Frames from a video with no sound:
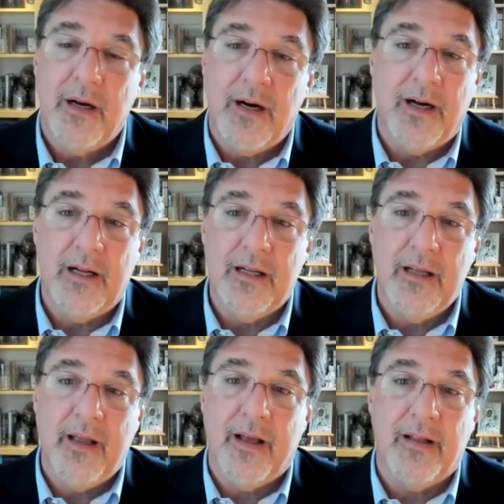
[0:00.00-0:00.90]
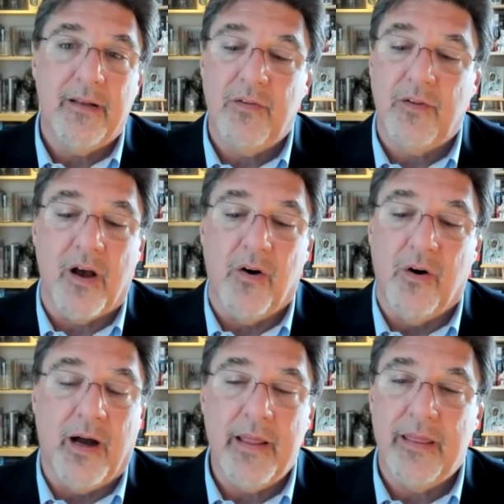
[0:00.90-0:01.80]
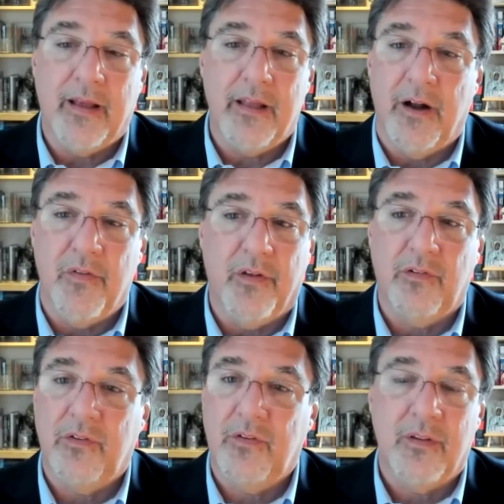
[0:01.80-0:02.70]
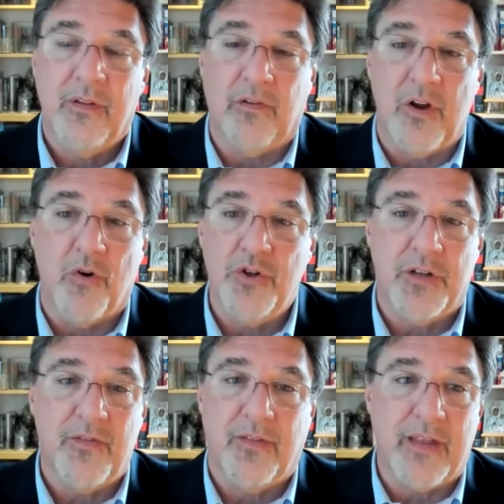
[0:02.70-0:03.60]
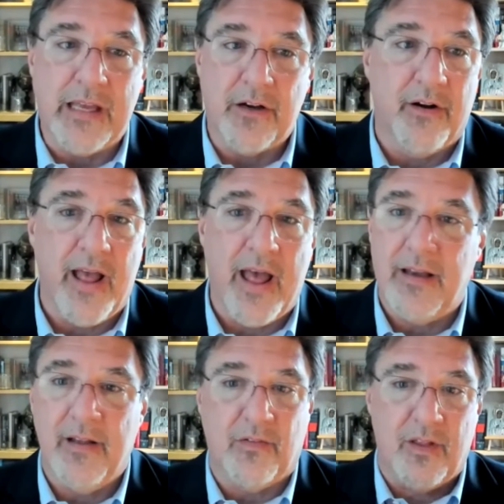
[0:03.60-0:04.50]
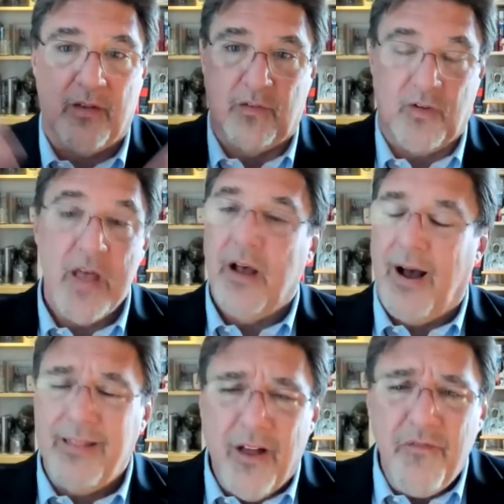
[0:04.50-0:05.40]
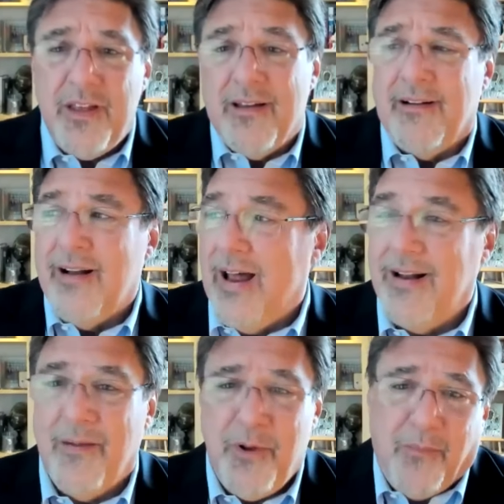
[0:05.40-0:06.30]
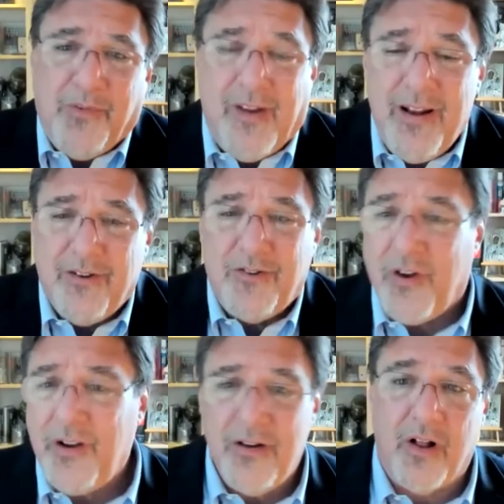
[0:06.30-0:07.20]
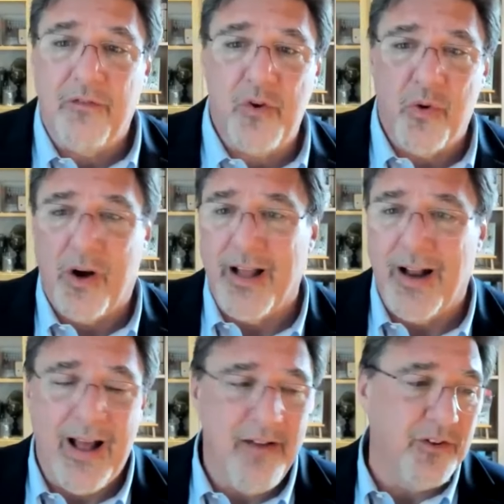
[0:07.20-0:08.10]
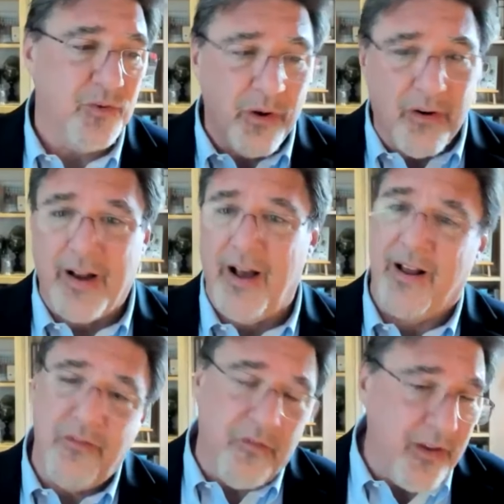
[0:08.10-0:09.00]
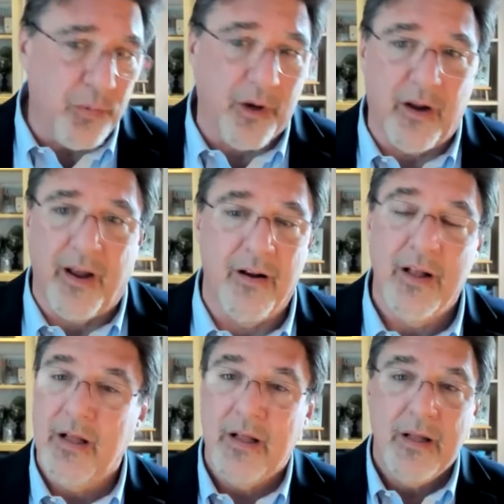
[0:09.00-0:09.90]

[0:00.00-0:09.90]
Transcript: Uh, and so I think you know this this notion that the internet is this I love the internet. I mean, I'm sitting here talking to all of you on it. I have a Twitter account, I have a Facebook account.